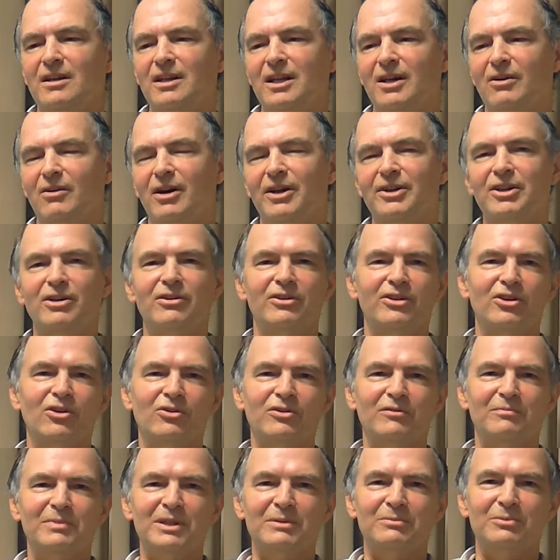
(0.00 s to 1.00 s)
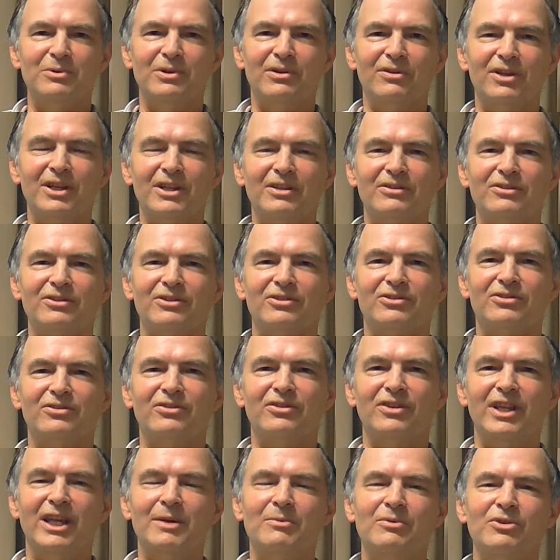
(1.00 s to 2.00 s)
Now, I know a lot of people would think that
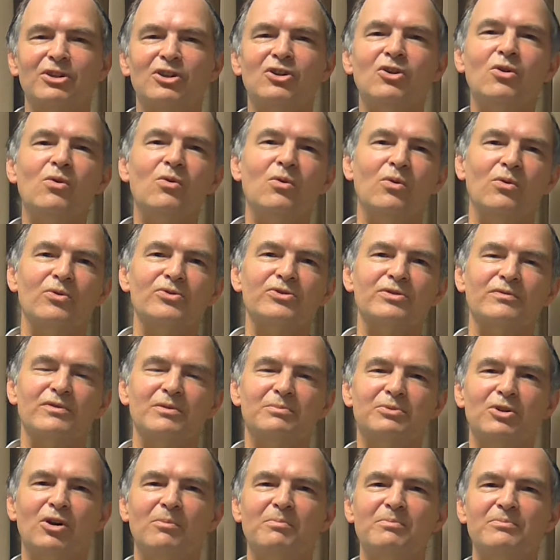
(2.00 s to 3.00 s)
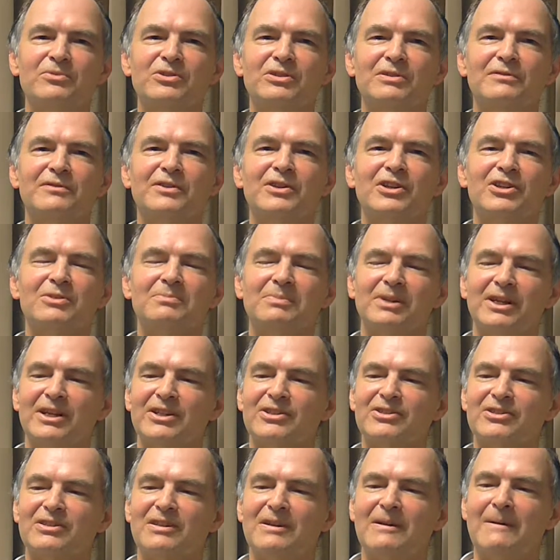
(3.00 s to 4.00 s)
they were the cause of the problems in the first
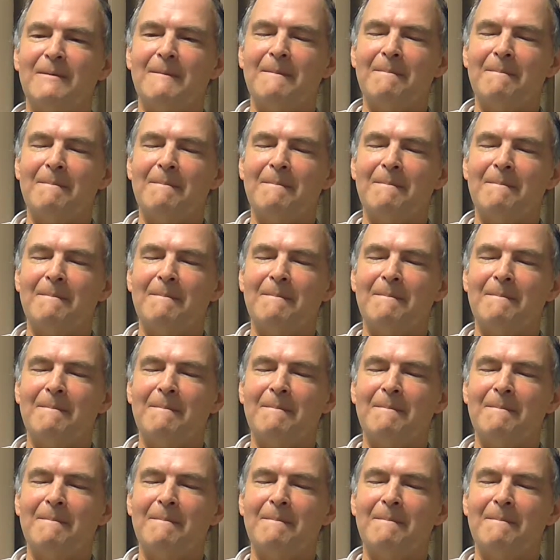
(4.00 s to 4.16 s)
place,